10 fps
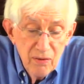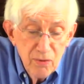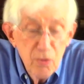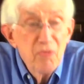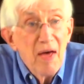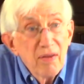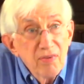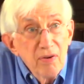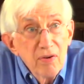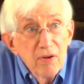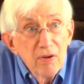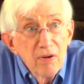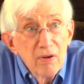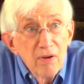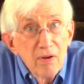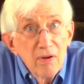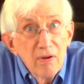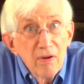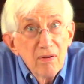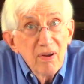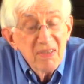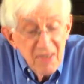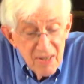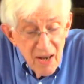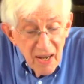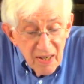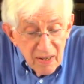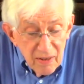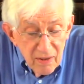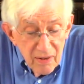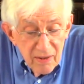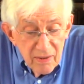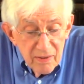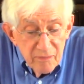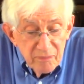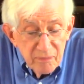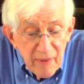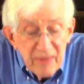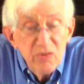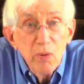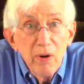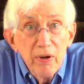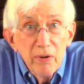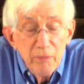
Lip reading: 2000, 1990, and so on?